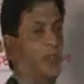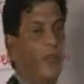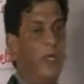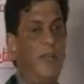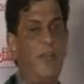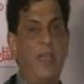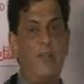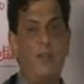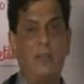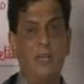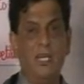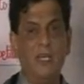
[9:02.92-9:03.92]
Not a
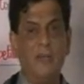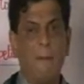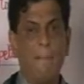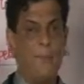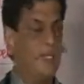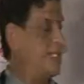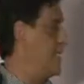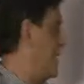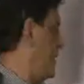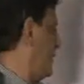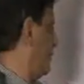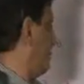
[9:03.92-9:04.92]
favorable
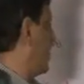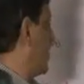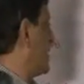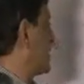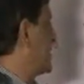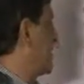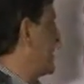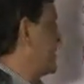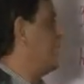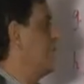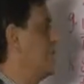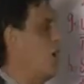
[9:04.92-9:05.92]
person. Sick
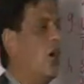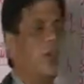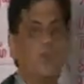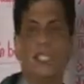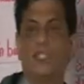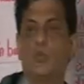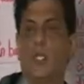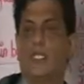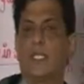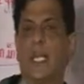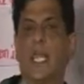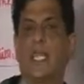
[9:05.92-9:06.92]
as a dog means
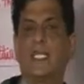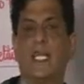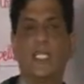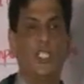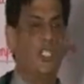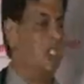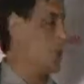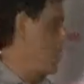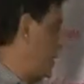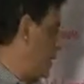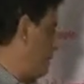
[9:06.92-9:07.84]
what? The health condition is very